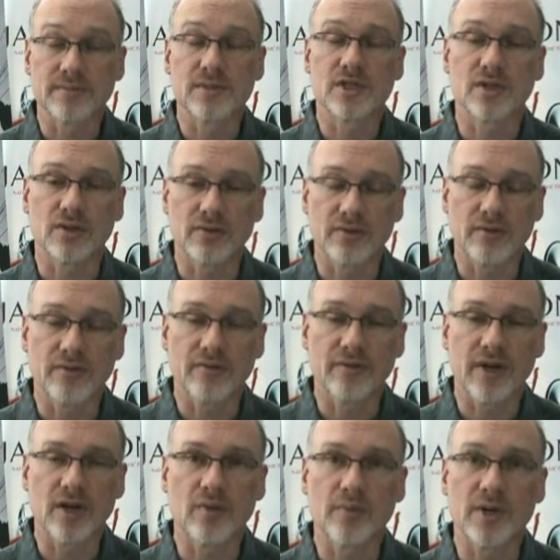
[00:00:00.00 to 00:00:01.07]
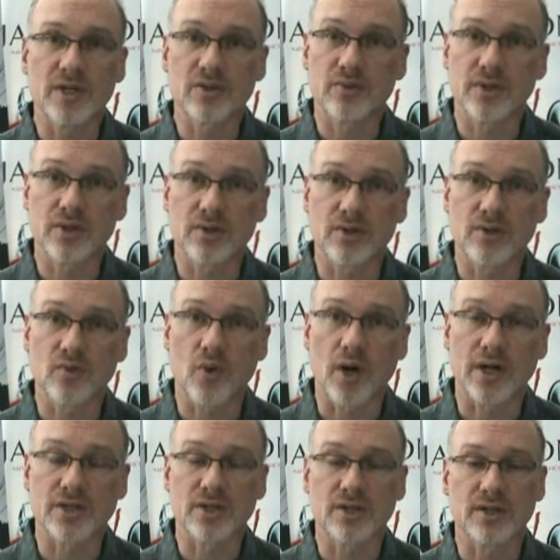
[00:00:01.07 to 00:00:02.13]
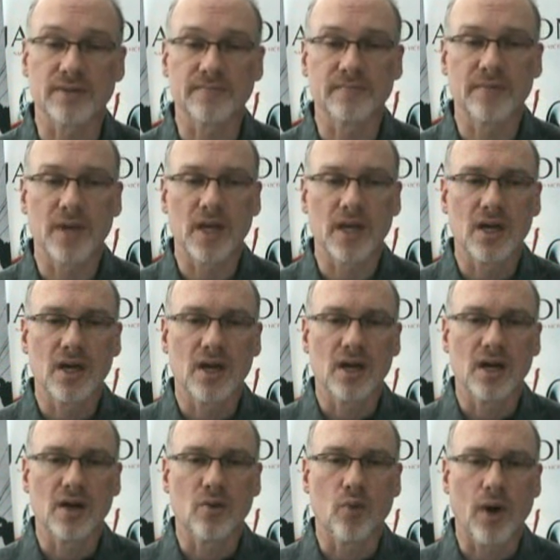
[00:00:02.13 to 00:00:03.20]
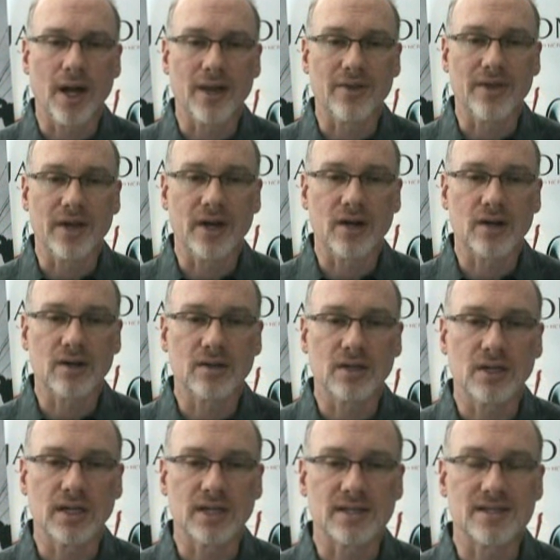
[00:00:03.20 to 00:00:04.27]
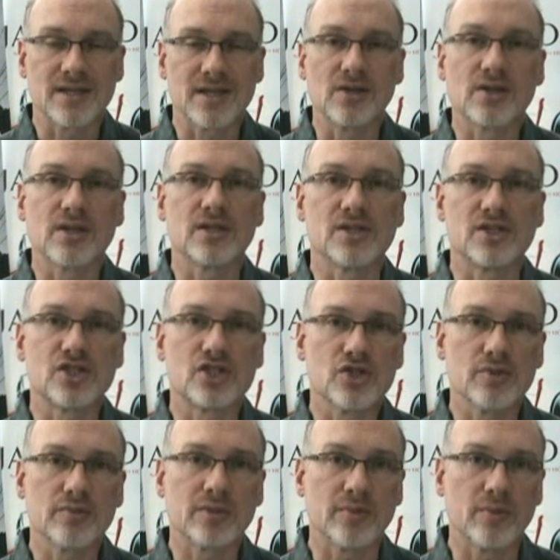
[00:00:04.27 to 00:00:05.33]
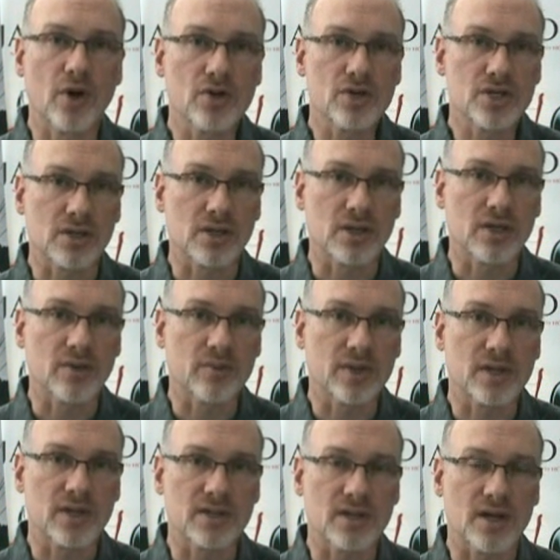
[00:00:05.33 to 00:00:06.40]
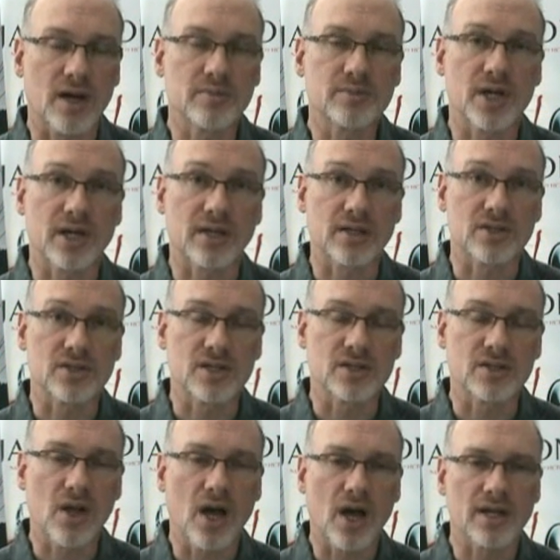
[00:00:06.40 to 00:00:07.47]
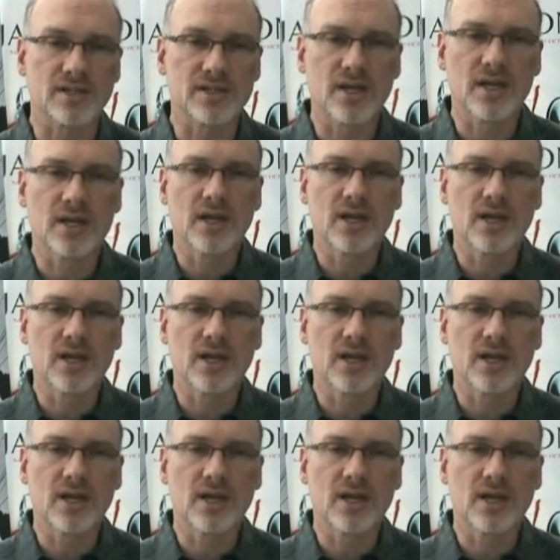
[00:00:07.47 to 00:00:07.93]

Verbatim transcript: So Vail must return to Washington while they're uh, still consumed emotionally with this object that she's lost,